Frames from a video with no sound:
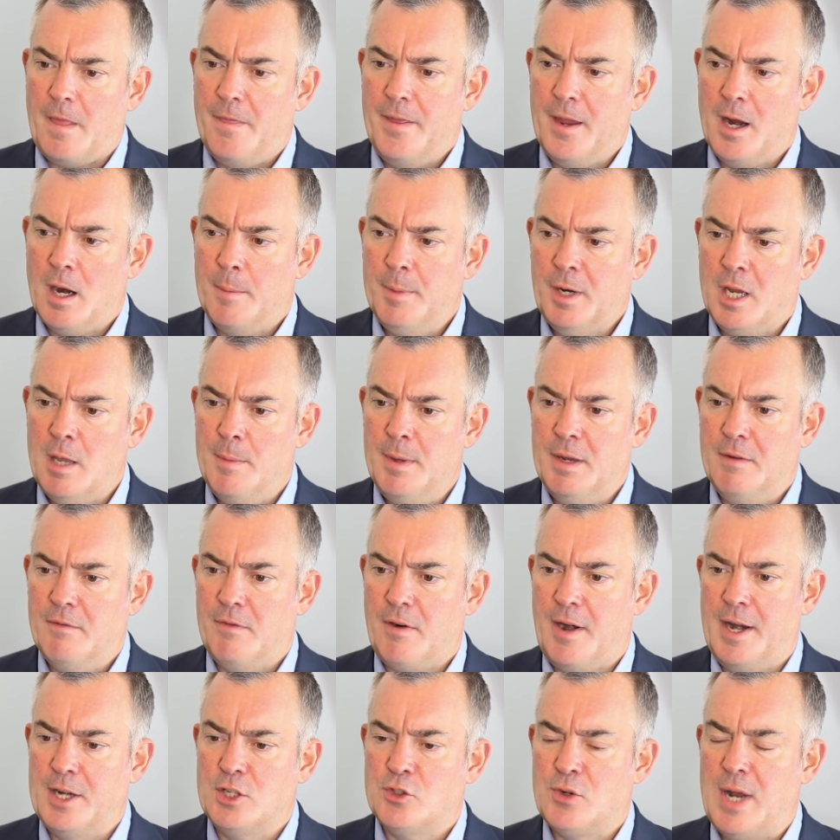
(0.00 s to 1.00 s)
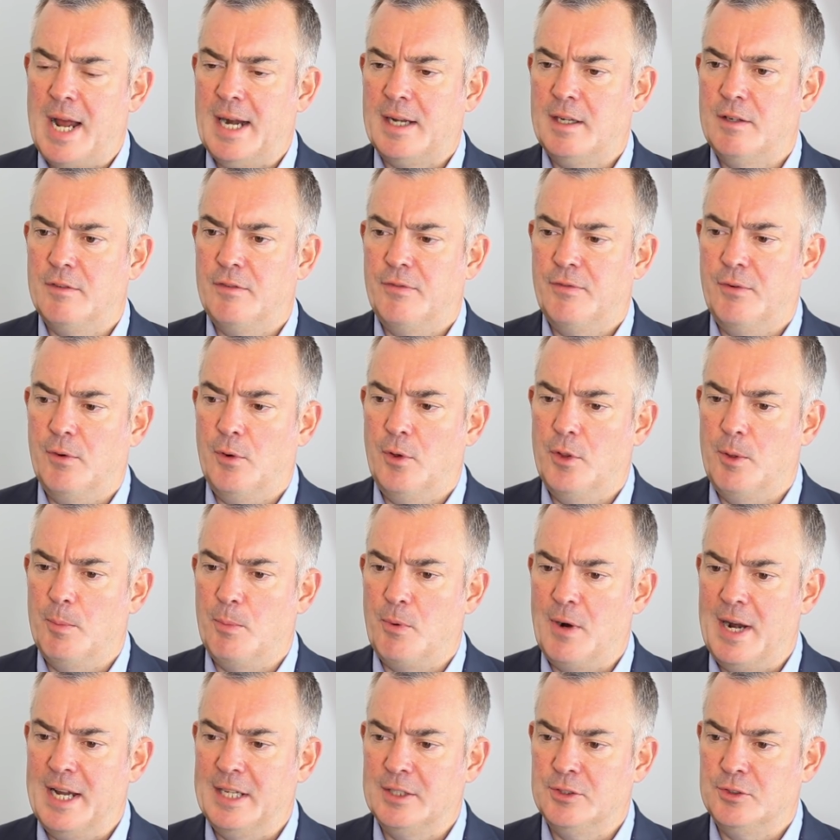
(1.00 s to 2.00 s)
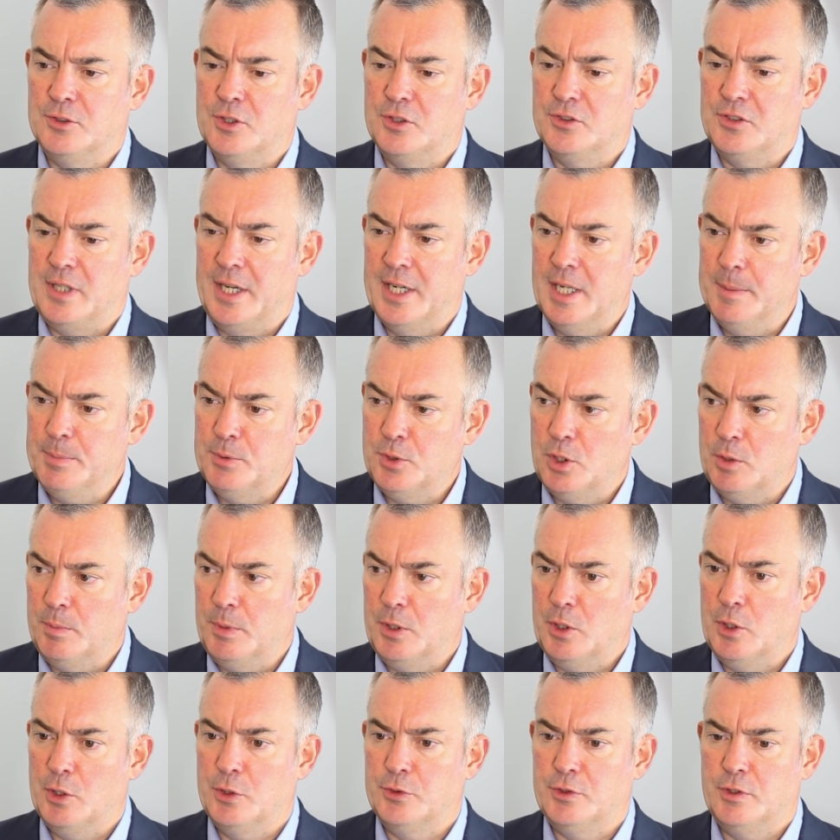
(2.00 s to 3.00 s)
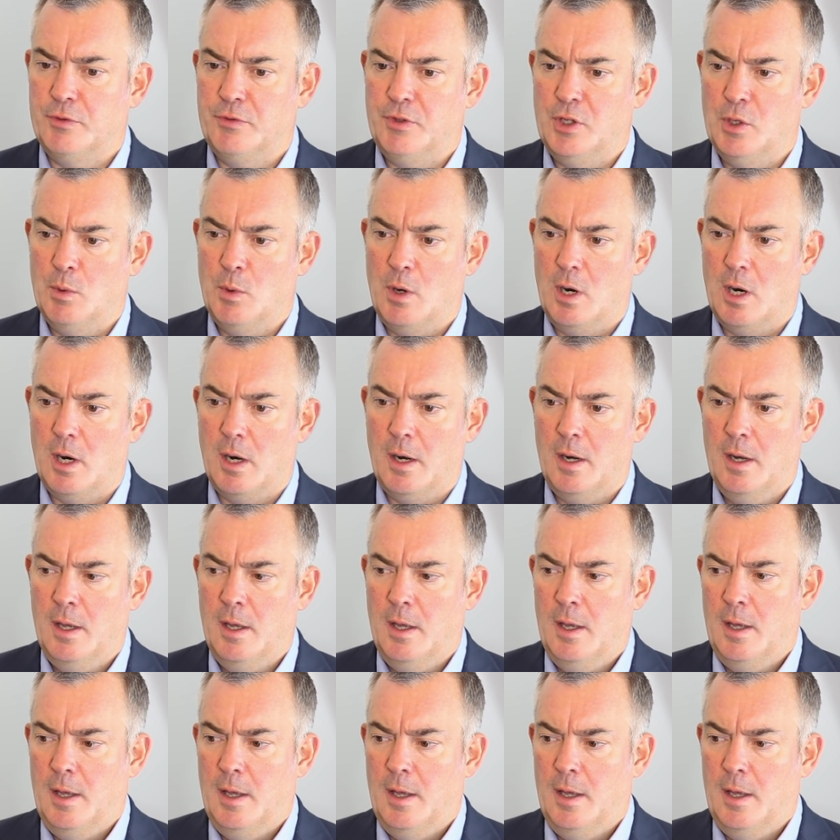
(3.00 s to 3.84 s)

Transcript: They are becoming very attractive for the brands to sign up to because if you are